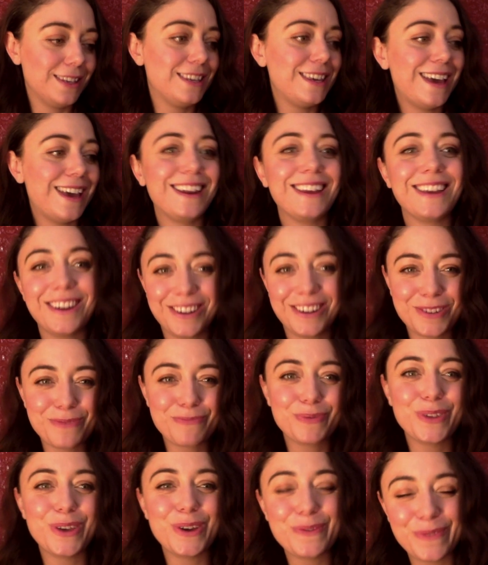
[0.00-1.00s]
getting your
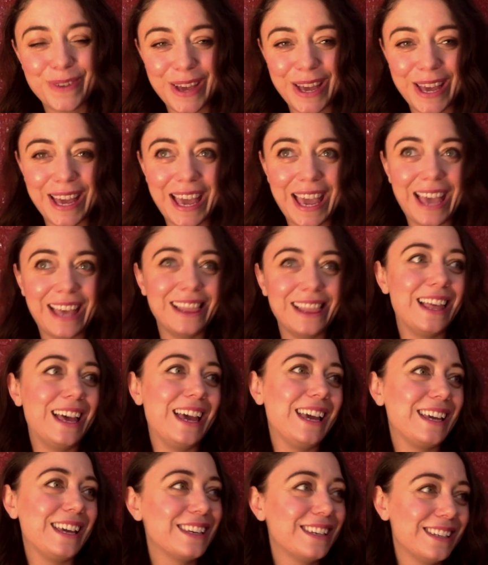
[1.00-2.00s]
diploma and
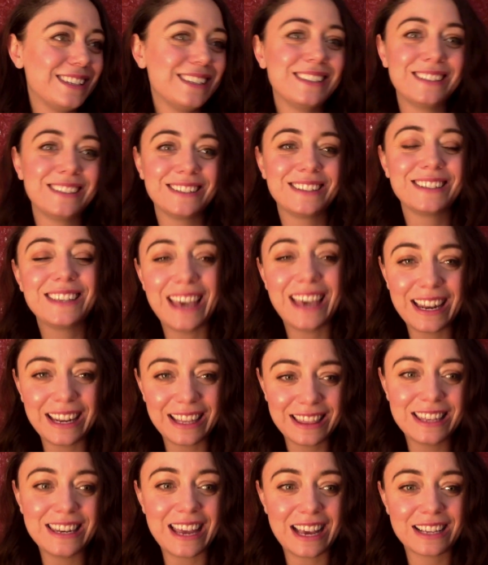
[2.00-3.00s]
like
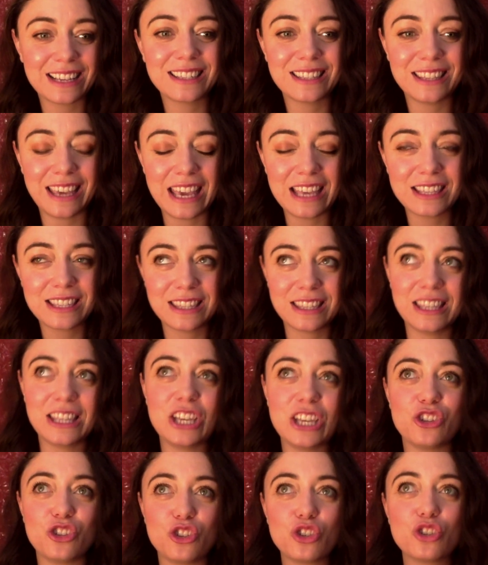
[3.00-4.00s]
getting the next thing. It's
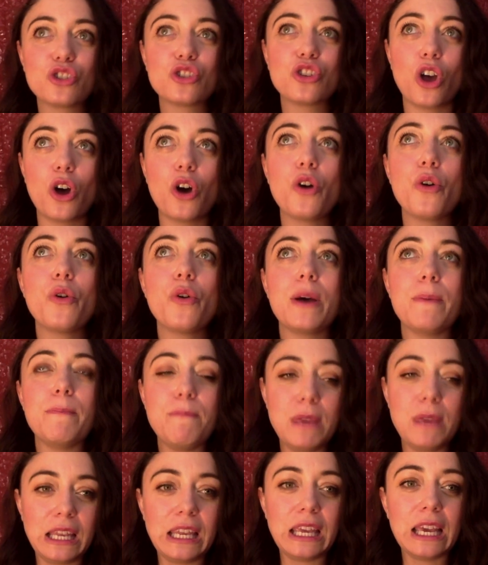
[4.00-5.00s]
it's so
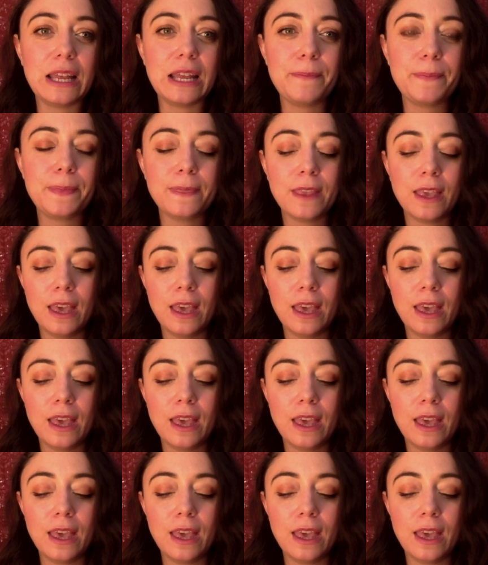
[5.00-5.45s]
immediate.